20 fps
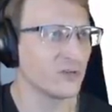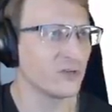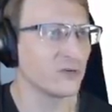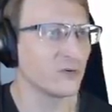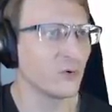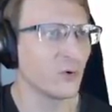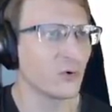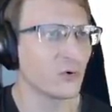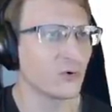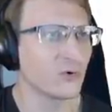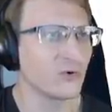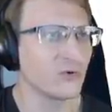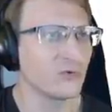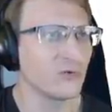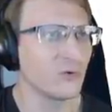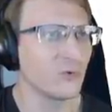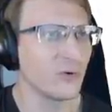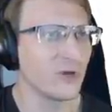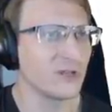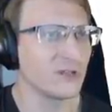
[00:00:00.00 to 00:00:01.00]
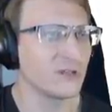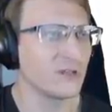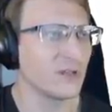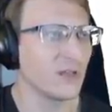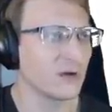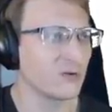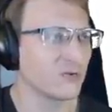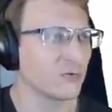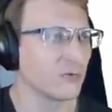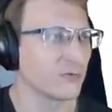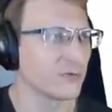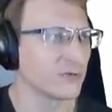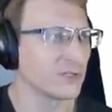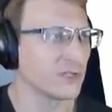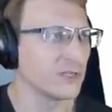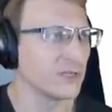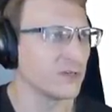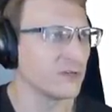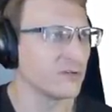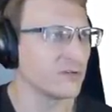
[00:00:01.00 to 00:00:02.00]
In order to await the actual
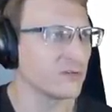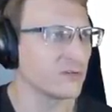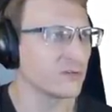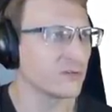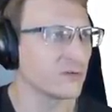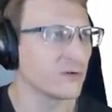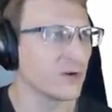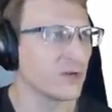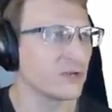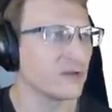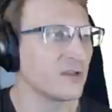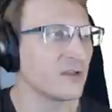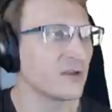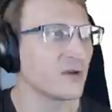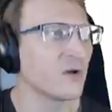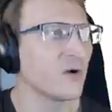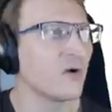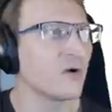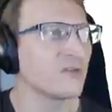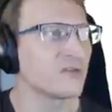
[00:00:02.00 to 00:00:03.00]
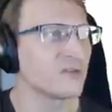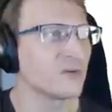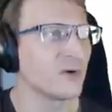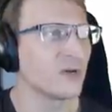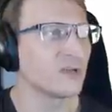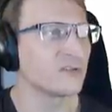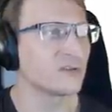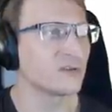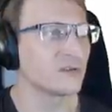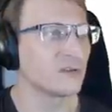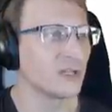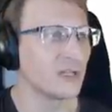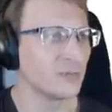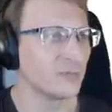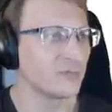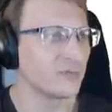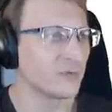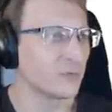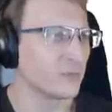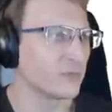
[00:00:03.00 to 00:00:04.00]
release, Crytek also has a
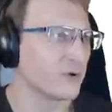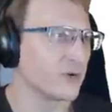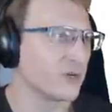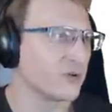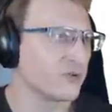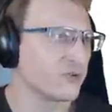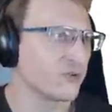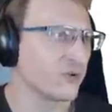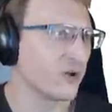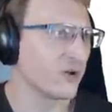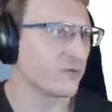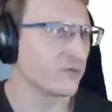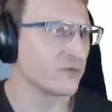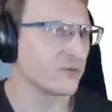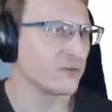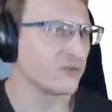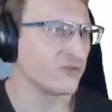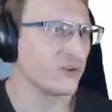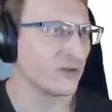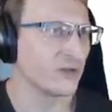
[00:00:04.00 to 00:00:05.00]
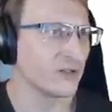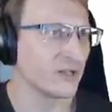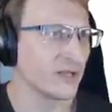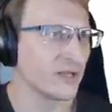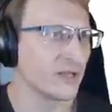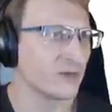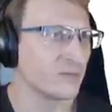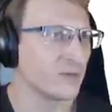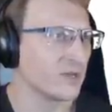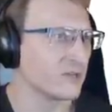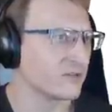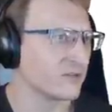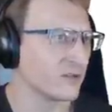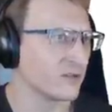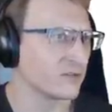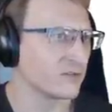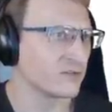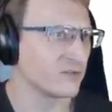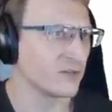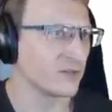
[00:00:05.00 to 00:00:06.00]
claim for breach of the GLA based
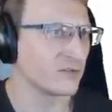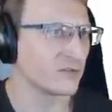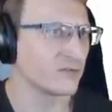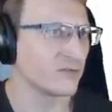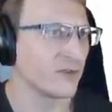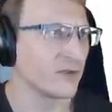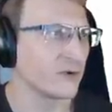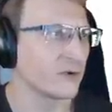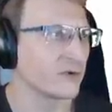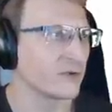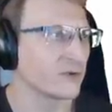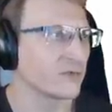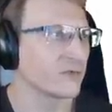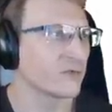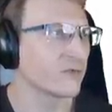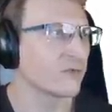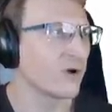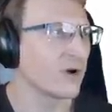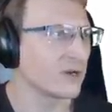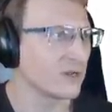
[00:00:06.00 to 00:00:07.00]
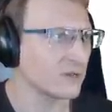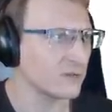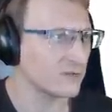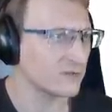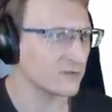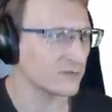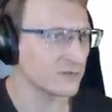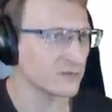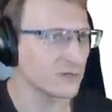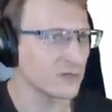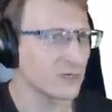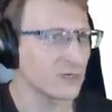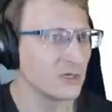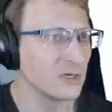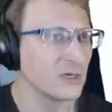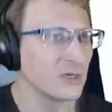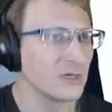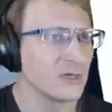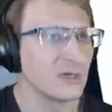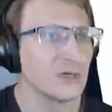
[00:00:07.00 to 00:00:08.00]
on CIG's failure to give credits.
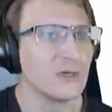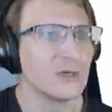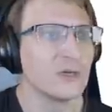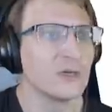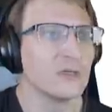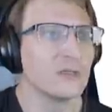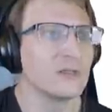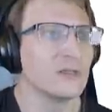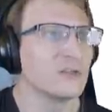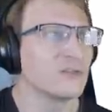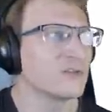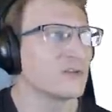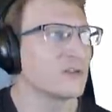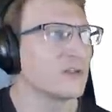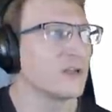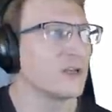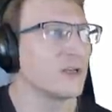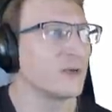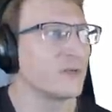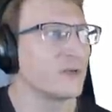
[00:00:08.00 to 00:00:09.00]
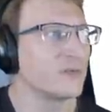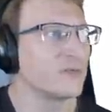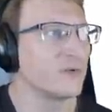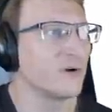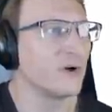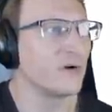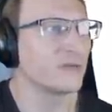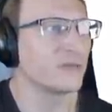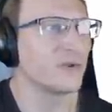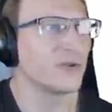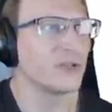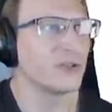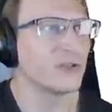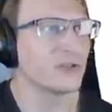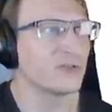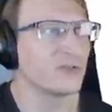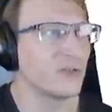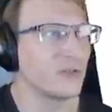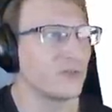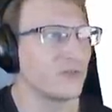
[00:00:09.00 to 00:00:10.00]
This claim involves many of the
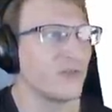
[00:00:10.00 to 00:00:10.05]
same.